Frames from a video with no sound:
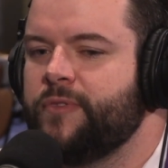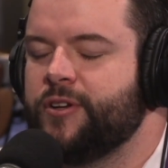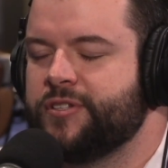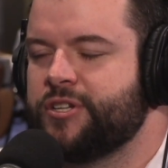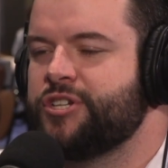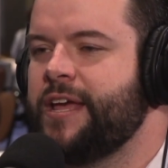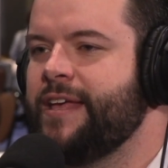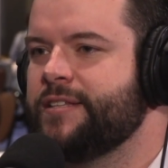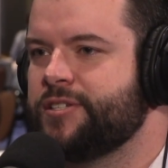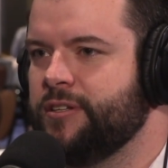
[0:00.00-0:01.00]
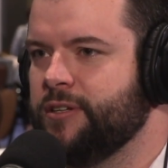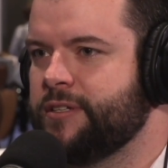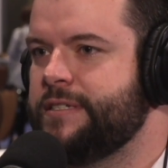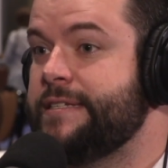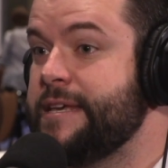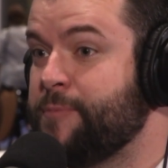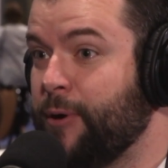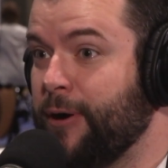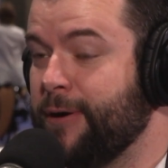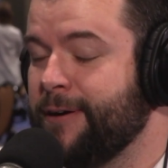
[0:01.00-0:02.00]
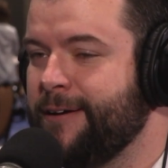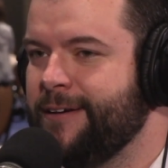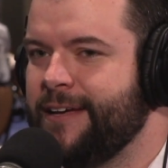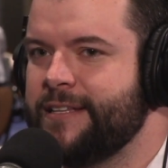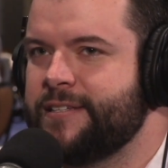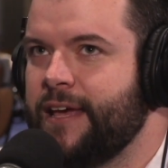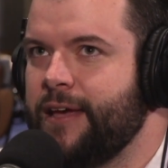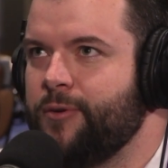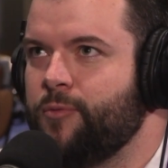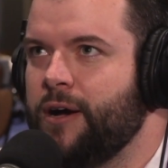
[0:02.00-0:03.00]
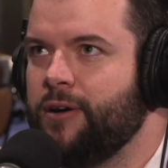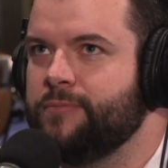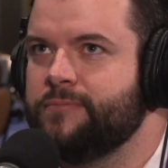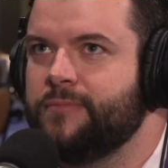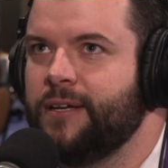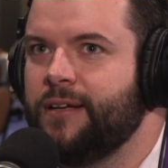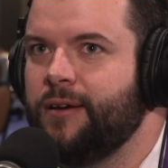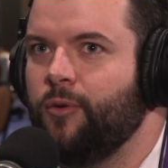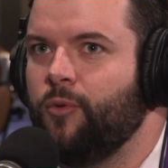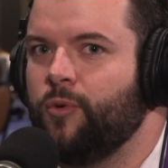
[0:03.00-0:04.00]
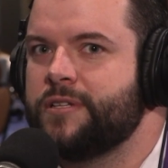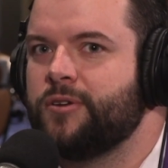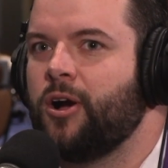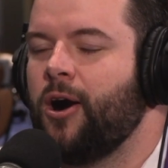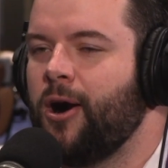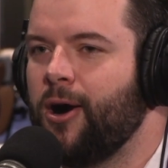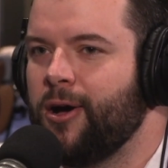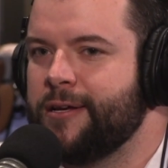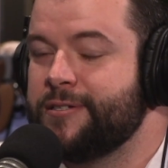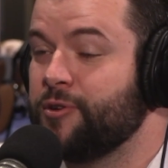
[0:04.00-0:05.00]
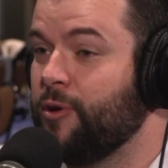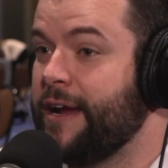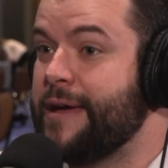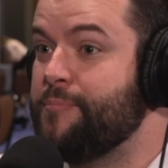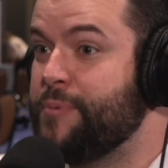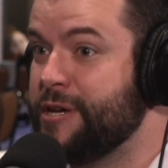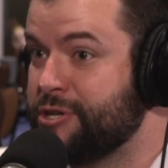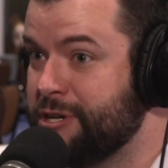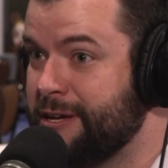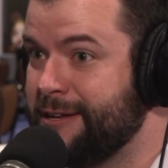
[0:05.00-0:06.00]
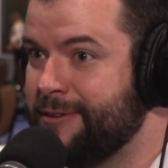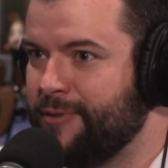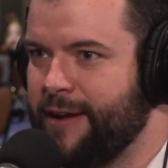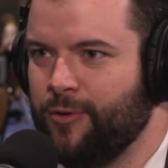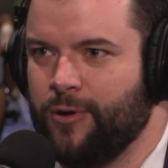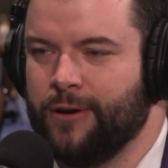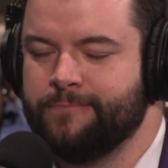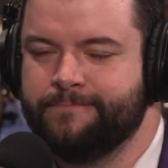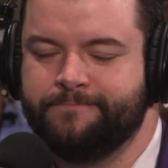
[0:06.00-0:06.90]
there's a chance to look deeper and say, well, what cause or ambition, right, or